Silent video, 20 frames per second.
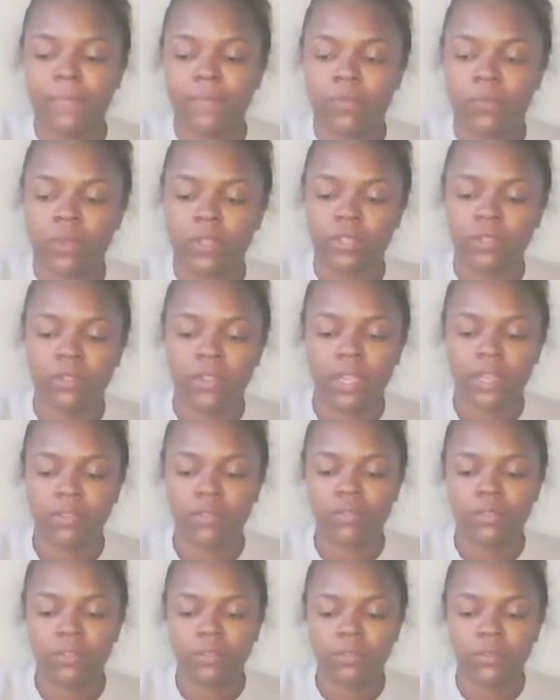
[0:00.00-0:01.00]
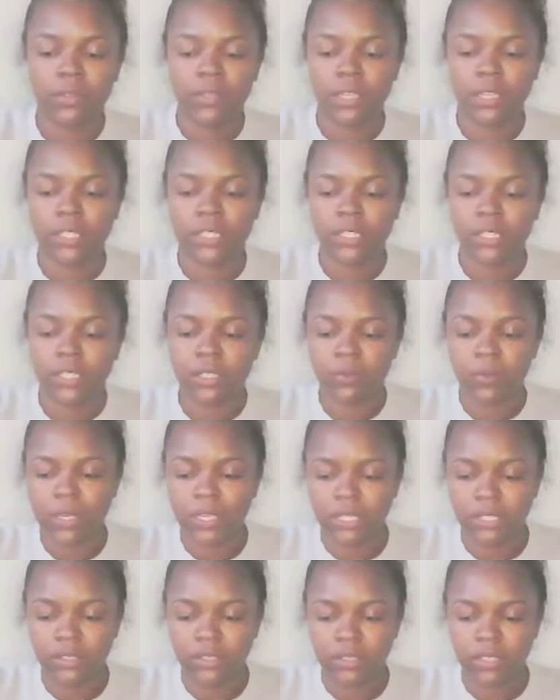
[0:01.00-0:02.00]
when after you get
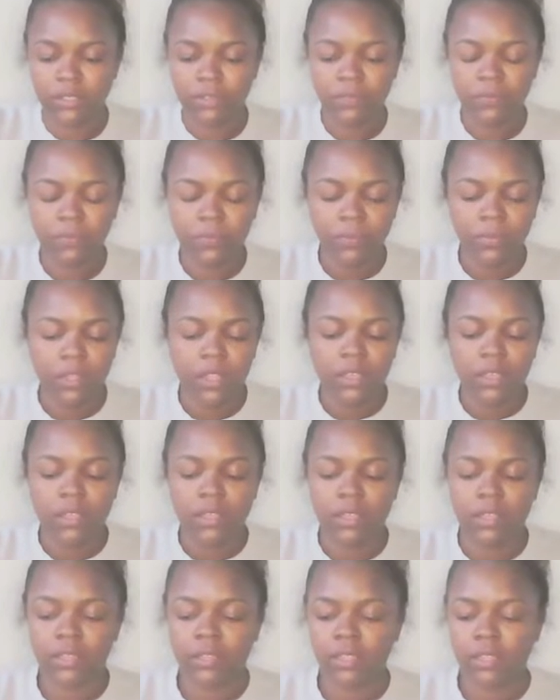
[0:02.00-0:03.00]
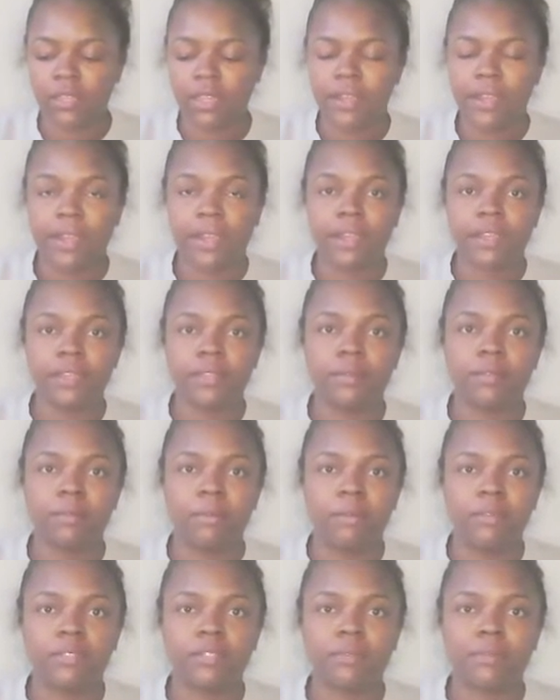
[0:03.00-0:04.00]
wet and stuff. And then I
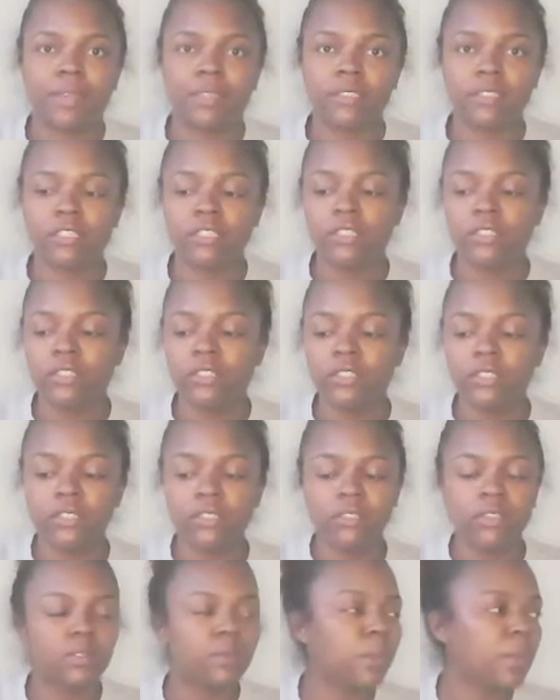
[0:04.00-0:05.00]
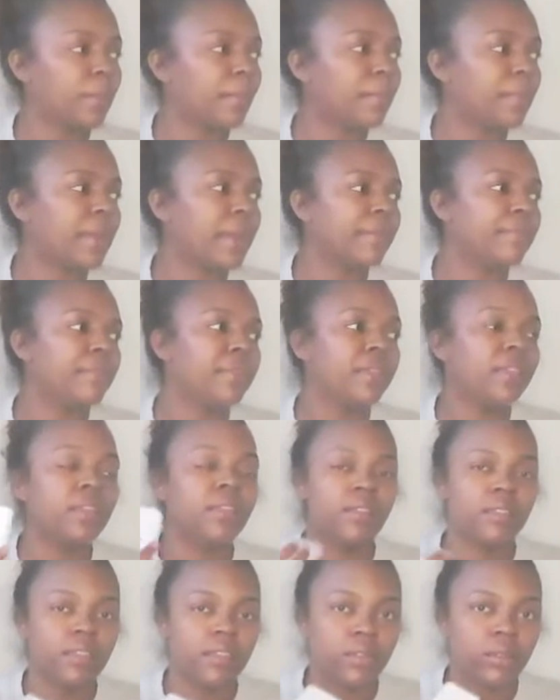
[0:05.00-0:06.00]
got my scissors, my
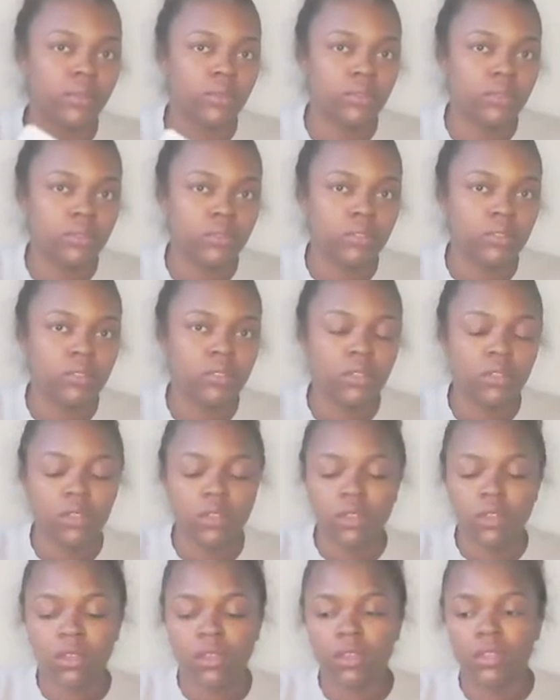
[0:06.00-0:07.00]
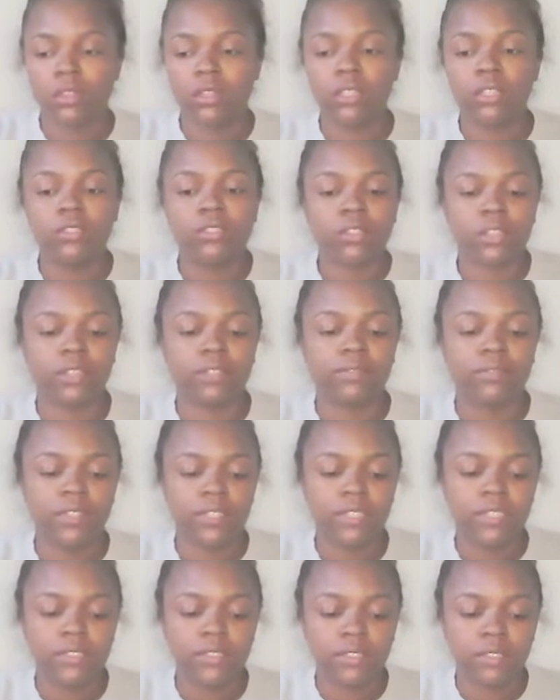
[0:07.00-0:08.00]
beading needles. These are
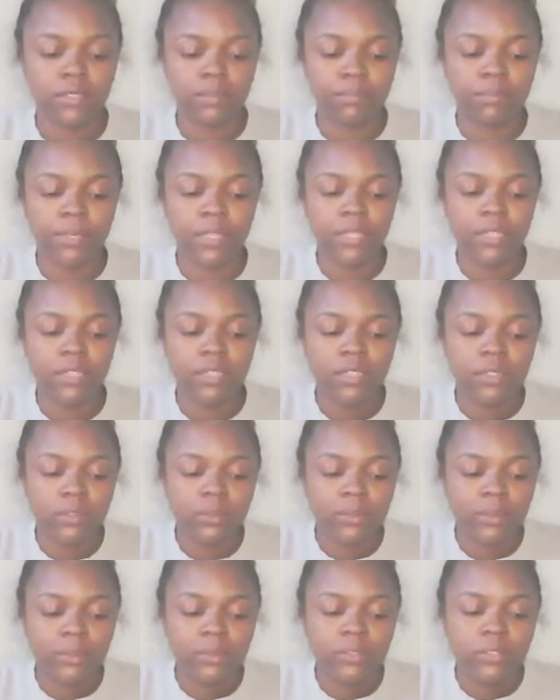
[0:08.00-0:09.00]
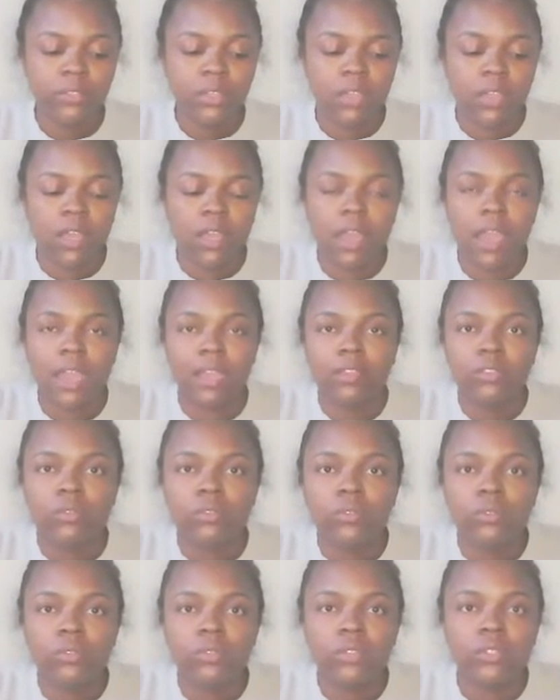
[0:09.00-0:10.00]
Venus beading needles.
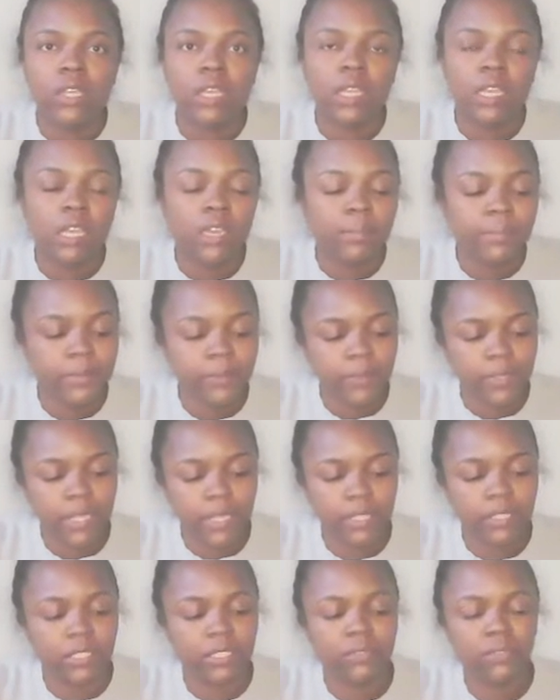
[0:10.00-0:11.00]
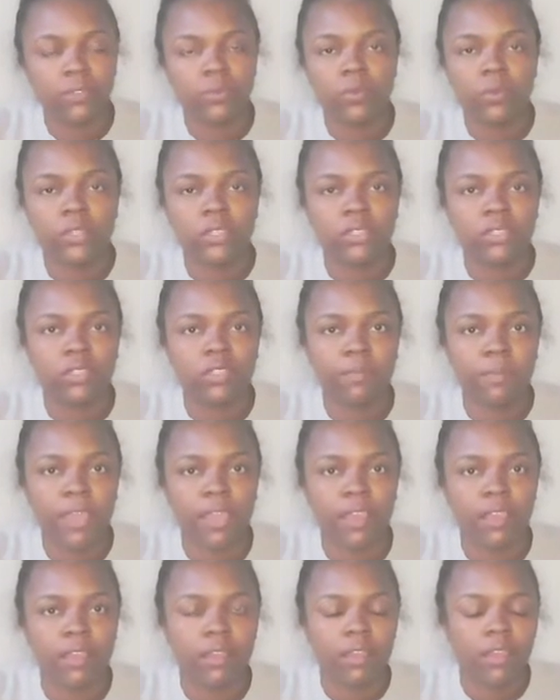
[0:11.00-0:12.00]
It comes with like different ones in the
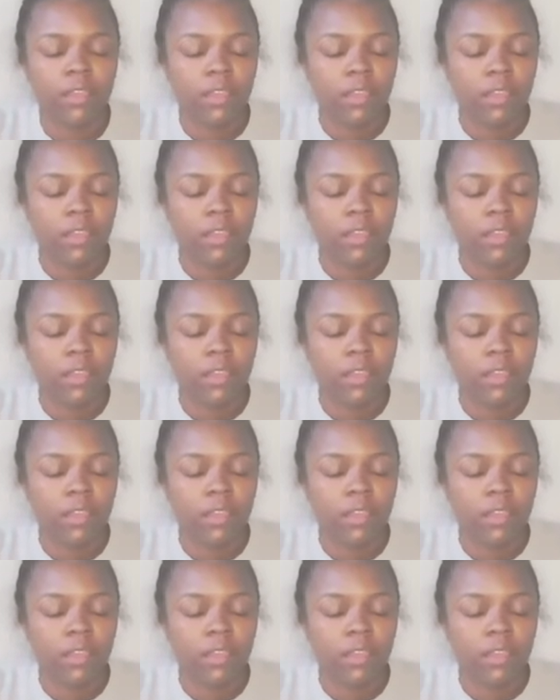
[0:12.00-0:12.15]
pack,